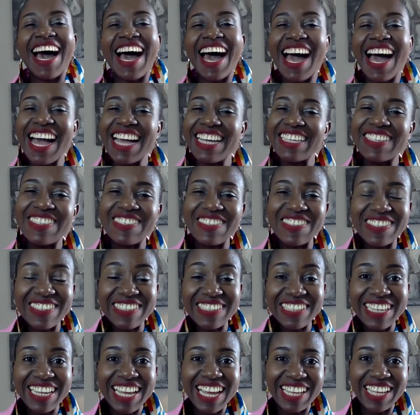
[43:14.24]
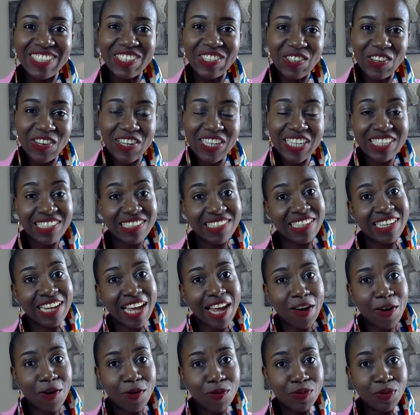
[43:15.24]
I totally enjoyed it and
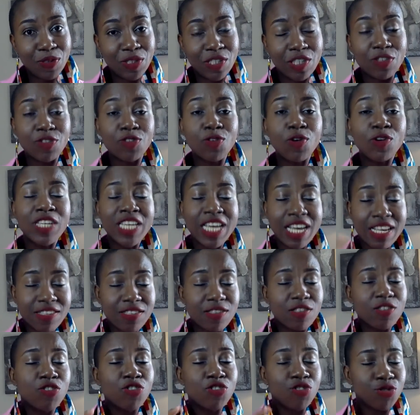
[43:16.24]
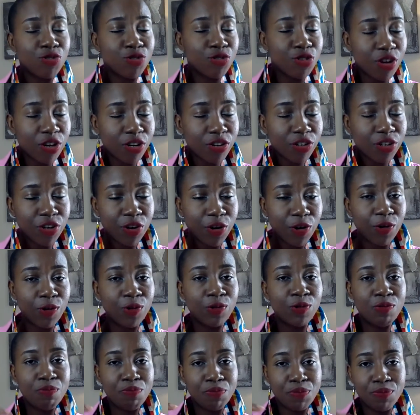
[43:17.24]
I hope you did. So yes, do not
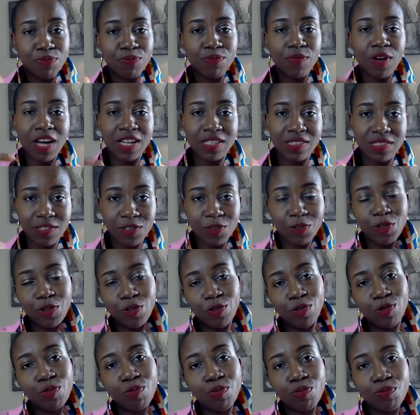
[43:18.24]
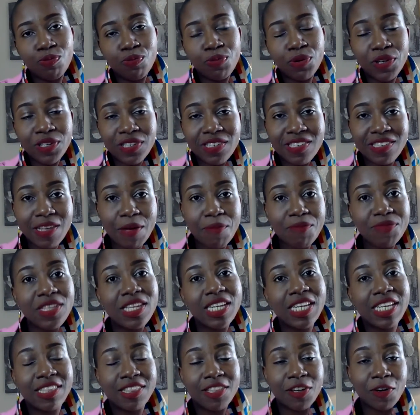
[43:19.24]
go until you put
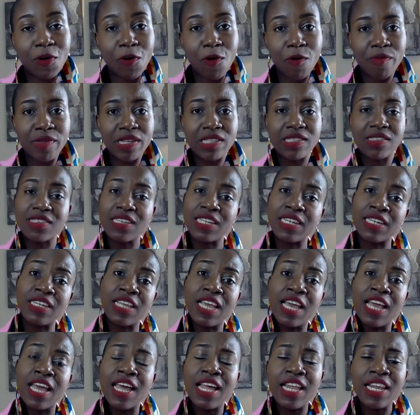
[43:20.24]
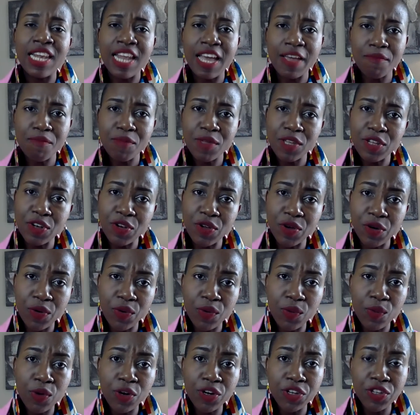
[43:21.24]
something in the comments and let me know
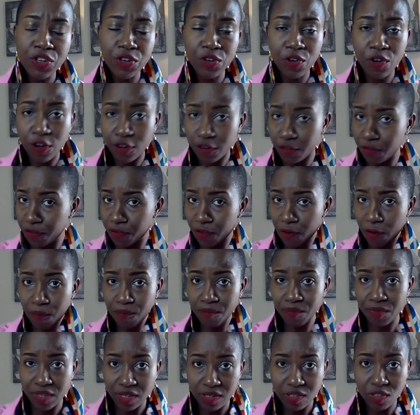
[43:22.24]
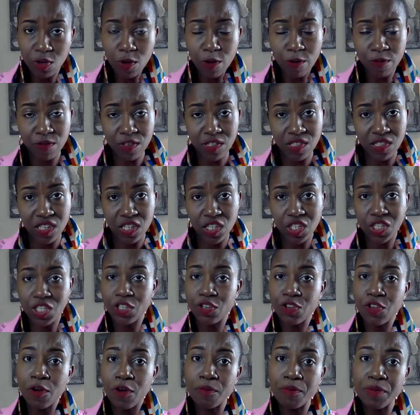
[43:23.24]
what you got from this
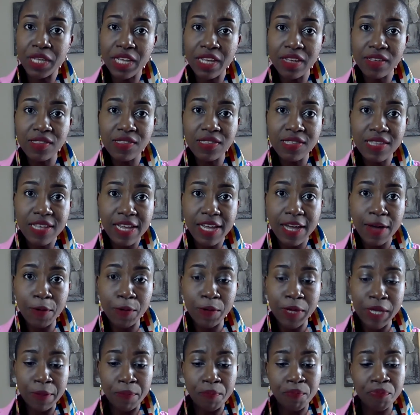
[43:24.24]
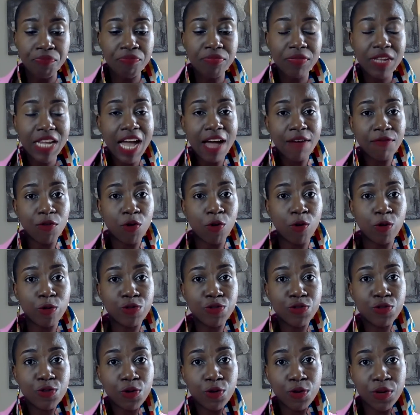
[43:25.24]
conversation, your biggest takeaway. I've
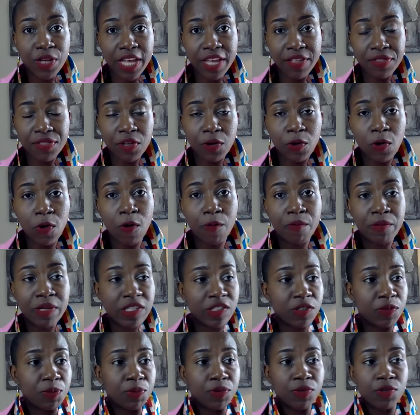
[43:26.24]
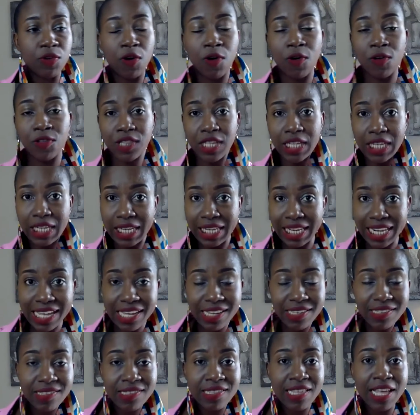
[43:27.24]
also in the comments put all the
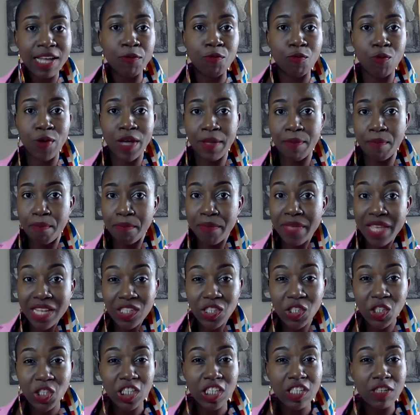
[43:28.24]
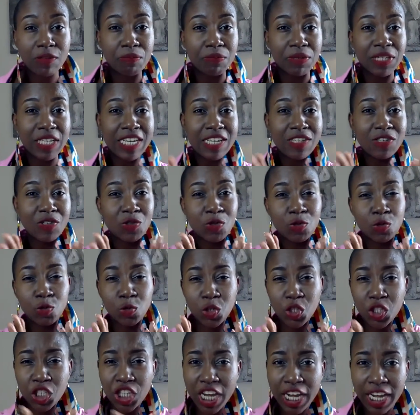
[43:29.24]
links that were mentioned. Please do
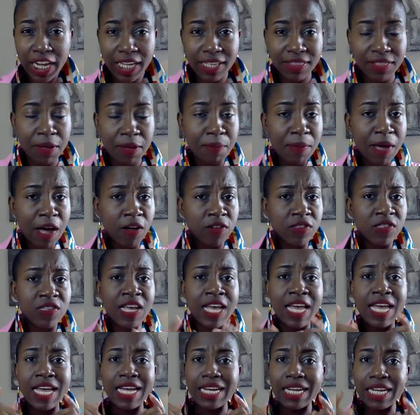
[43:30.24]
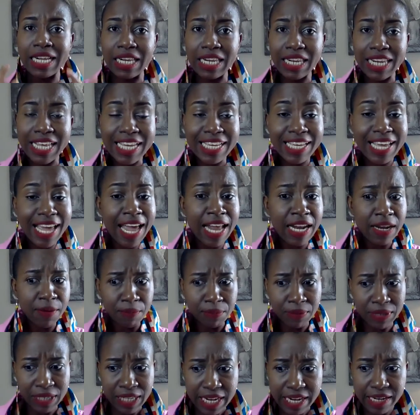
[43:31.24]
check them out. Click and
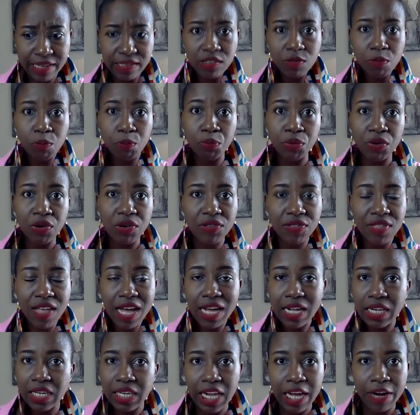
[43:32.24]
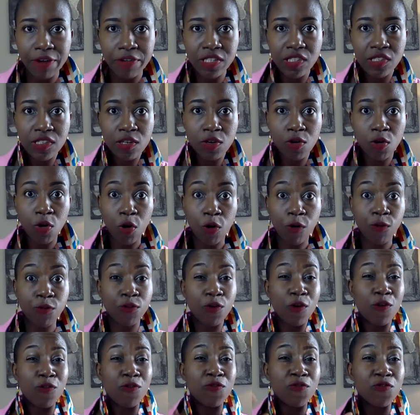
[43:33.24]
please book that clarity call
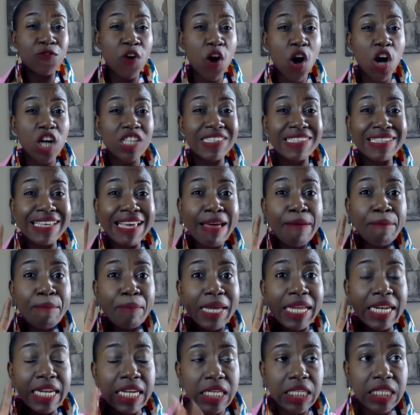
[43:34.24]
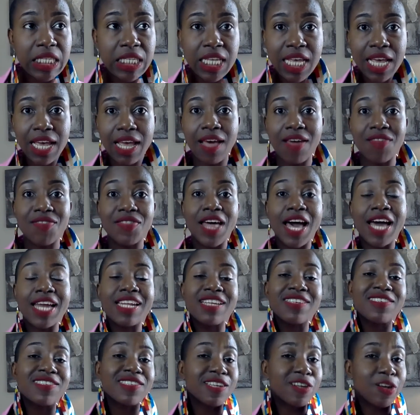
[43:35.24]
for 40 minutes. That
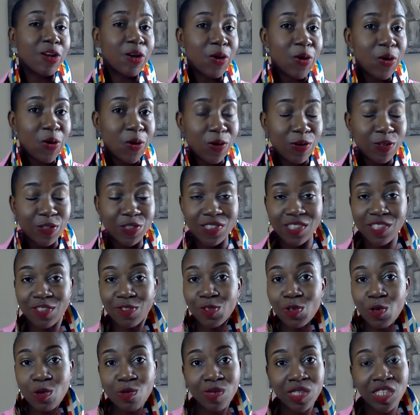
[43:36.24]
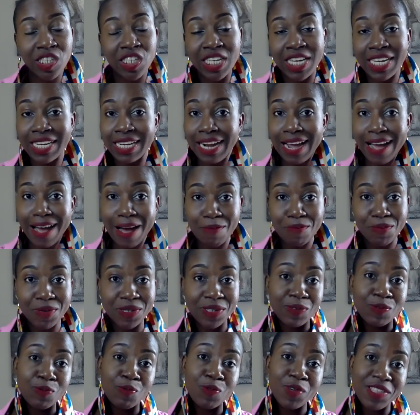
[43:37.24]
is a lot. So much can
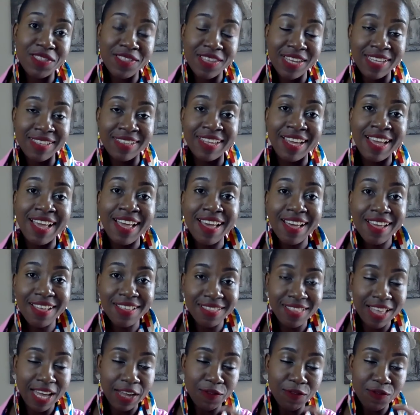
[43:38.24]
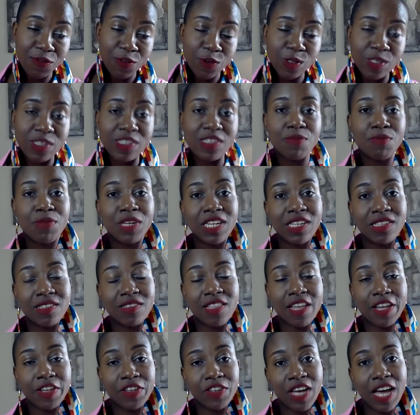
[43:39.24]
happen within that 40 minutes
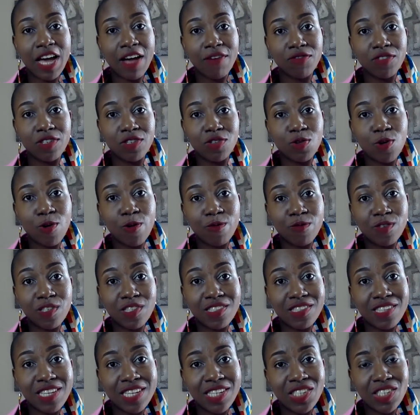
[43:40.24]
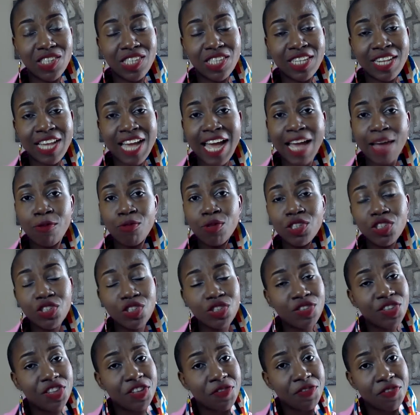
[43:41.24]
that you have this conversation. I wish
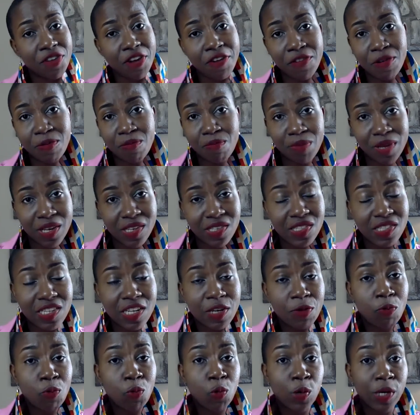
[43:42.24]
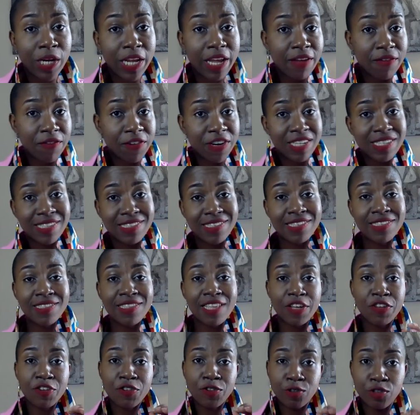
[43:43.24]
you the very best in whatever it is
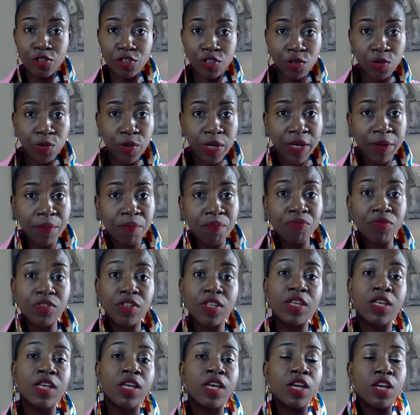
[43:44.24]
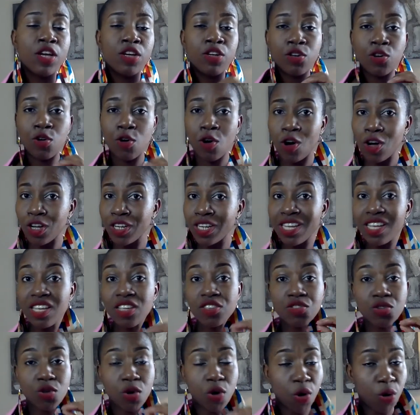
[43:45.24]
that you're doing. God
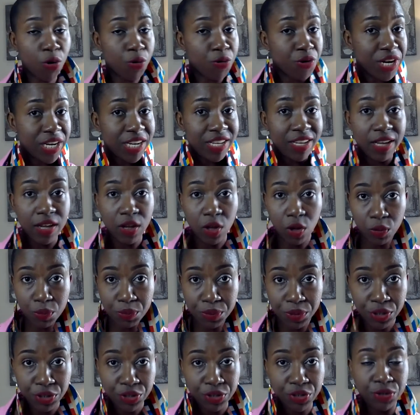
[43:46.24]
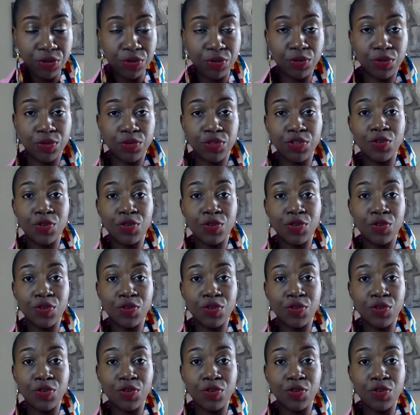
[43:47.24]
is already helping you.